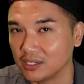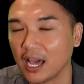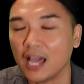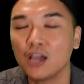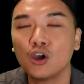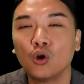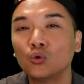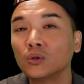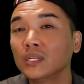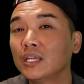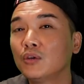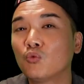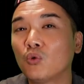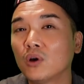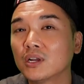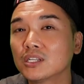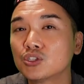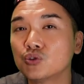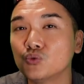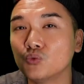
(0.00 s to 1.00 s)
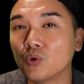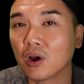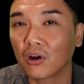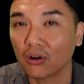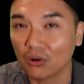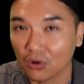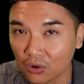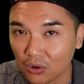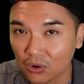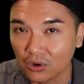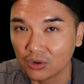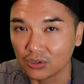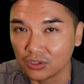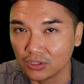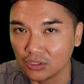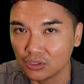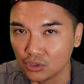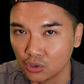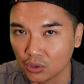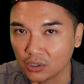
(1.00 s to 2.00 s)
I only want to
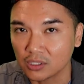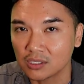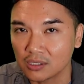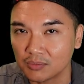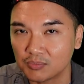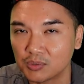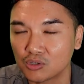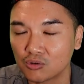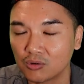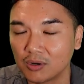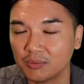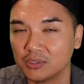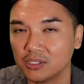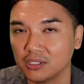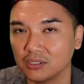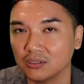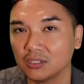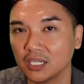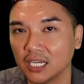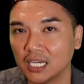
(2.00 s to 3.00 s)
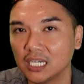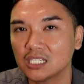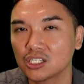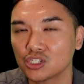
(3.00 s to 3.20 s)
earn your subscription, okay?